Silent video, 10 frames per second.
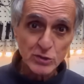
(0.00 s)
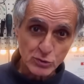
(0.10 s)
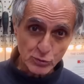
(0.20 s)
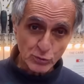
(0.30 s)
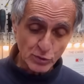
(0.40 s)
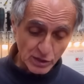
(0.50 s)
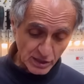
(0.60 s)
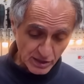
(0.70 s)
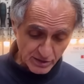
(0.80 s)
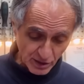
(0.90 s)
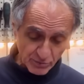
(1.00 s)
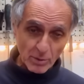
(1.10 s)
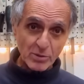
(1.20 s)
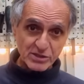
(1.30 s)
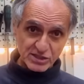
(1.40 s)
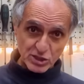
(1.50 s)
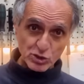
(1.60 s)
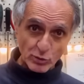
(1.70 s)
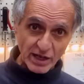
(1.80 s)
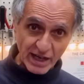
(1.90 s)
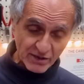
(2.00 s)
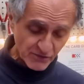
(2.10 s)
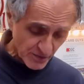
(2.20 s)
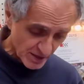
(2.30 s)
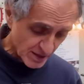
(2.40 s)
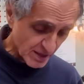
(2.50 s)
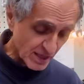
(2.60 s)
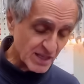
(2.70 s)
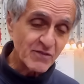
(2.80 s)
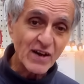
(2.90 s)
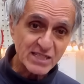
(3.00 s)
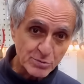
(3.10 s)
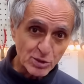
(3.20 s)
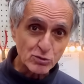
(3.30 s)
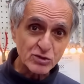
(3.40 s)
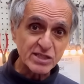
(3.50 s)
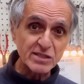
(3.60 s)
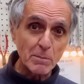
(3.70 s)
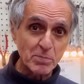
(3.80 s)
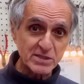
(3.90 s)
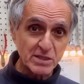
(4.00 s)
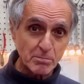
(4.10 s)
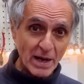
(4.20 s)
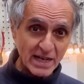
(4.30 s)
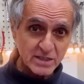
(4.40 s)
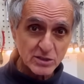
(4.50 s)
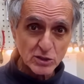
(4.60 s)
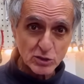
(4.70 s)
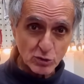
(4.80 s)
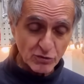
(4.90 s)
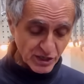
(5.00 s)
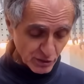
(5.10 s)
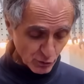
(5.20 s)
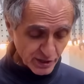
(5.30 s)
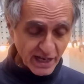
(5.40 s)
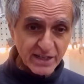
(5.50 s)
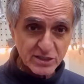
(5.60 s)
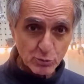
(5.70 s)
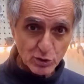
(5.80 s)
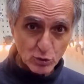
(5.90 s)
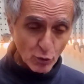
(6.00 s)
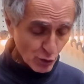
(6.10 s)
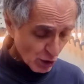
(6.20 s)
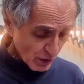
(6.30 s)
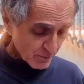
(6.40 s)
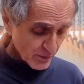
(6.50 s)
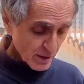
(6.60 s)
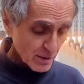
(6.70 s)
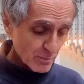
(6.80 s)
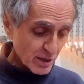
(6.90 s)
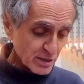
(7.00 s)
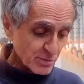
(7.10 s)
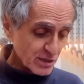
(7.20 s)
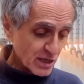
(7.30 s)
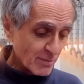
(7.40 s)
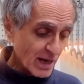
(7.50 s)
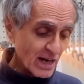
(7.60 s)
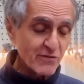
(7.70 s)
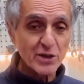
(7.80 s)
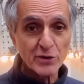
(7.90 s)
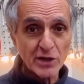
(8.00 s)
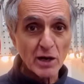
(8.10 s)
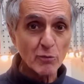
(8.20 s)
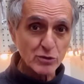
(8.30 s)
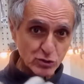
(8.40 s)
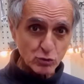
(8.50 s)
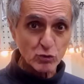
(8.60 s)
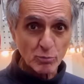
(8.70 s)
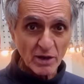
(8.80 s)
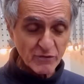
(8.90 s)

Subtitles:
to tell them about this issue I have, and they've asked me to send the piston back so they can look at it and see what's going on. But in the meantime, I have it here now. I wanted to show it to my